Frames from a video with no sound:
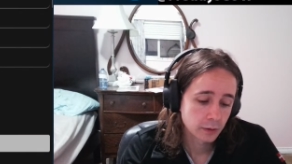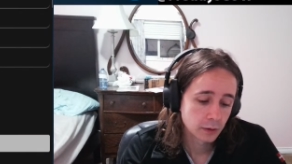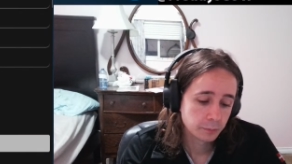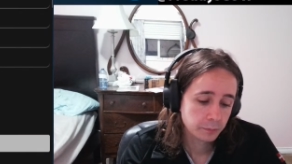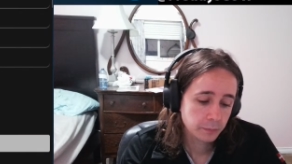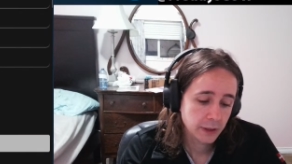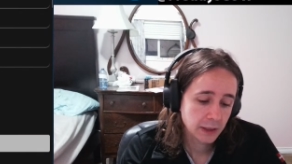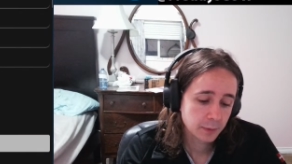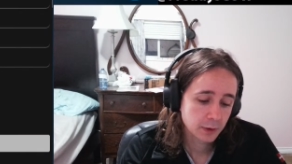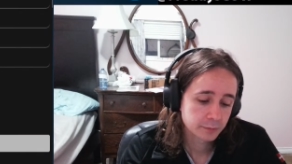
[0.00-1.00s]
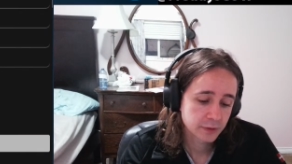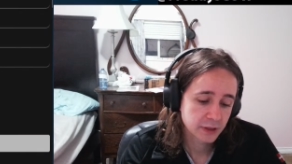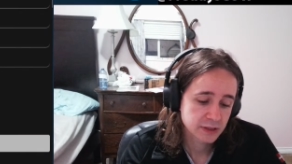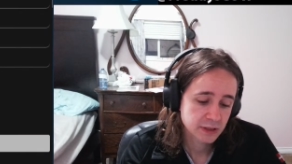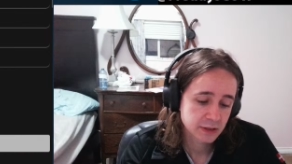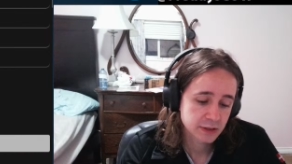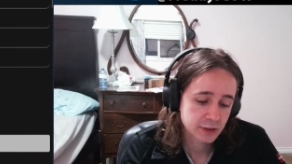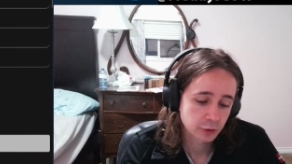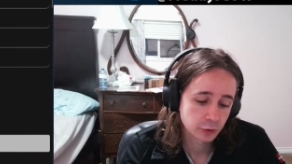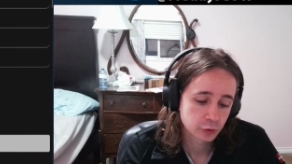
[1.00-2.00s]
Minimum distance
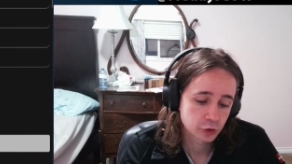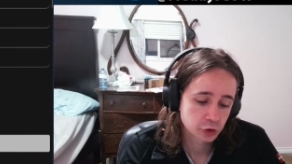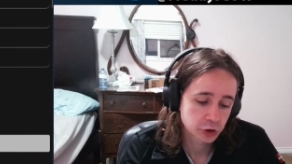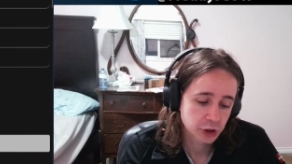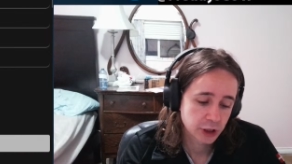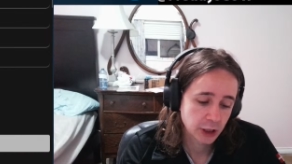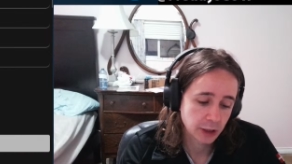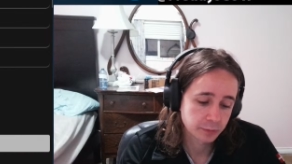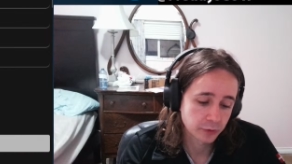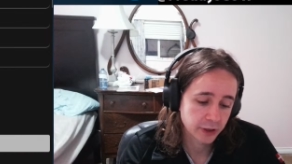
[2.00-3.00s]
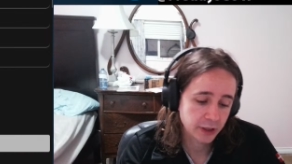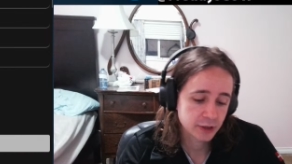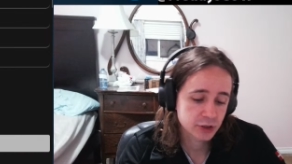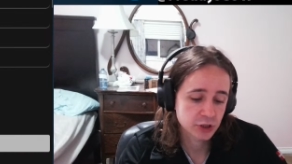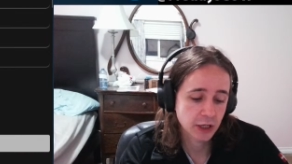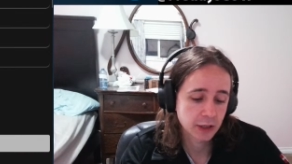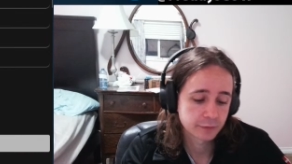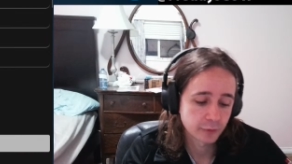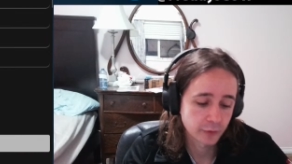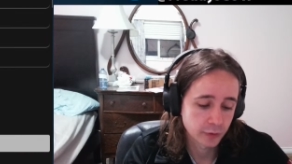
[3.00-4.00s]
you should keep on each side of your
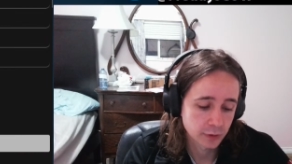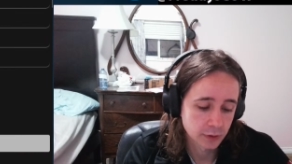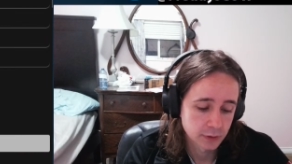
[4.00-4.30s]
vehicle.